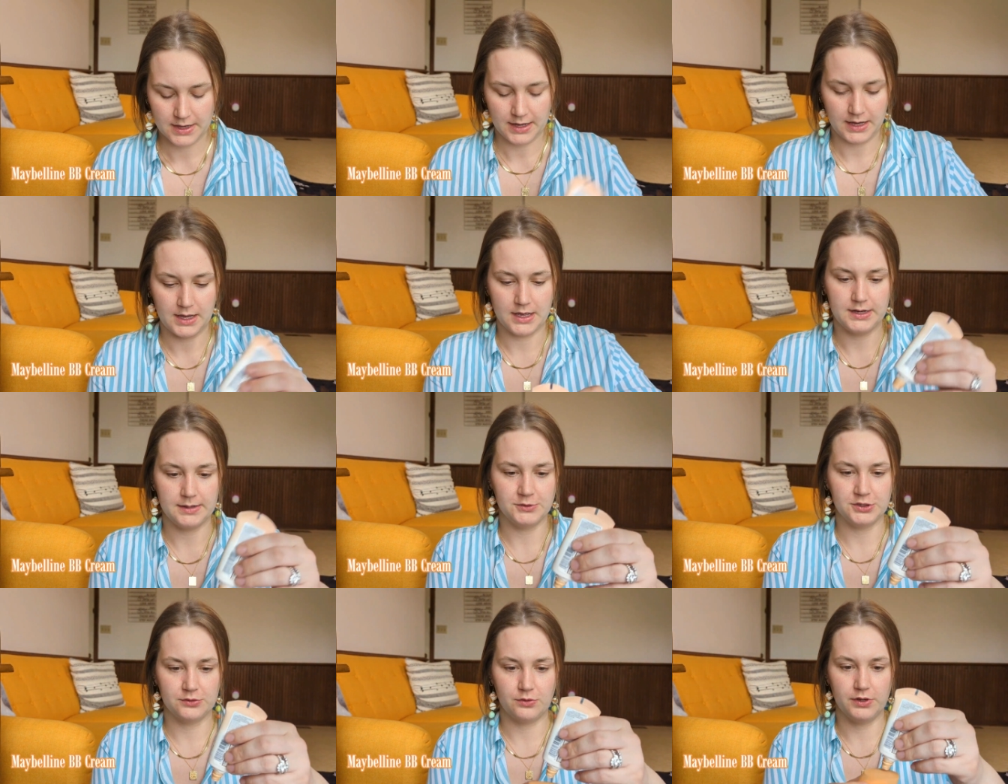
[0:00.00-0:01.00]
and I'm
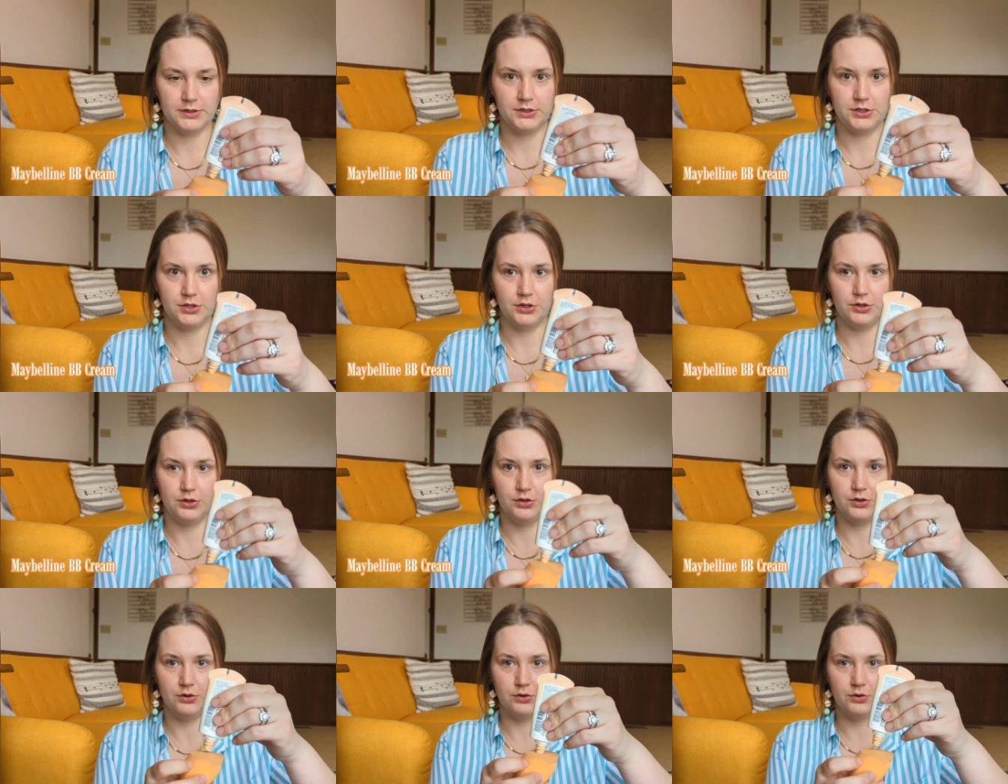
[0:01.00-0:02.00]
just going
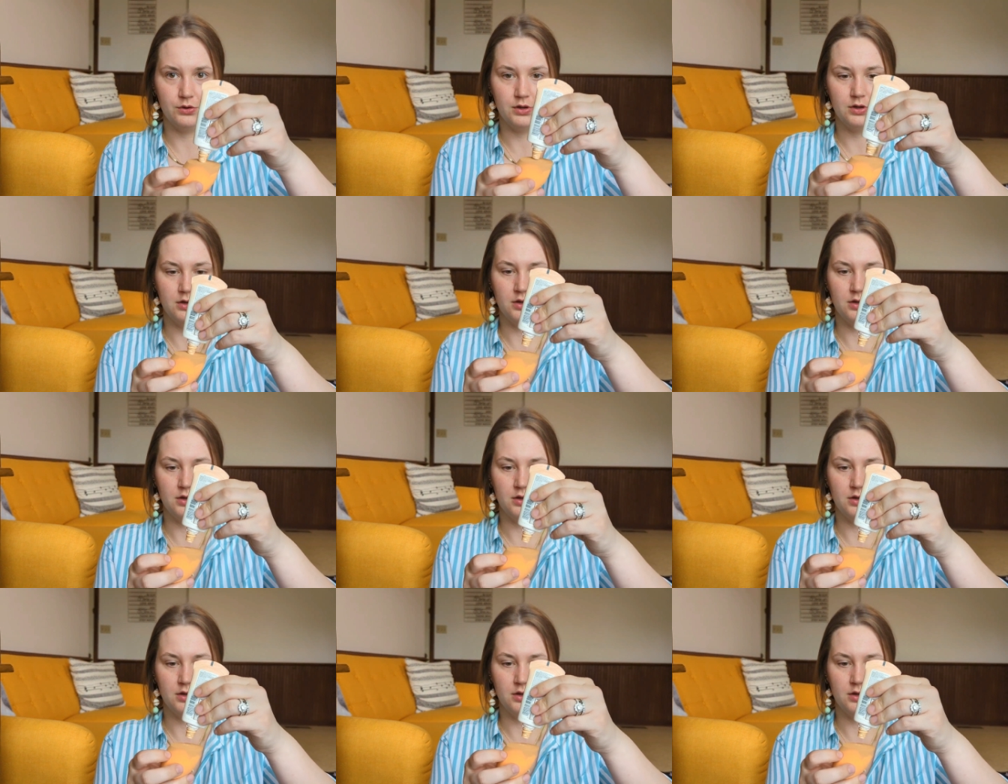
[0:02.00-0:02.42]
to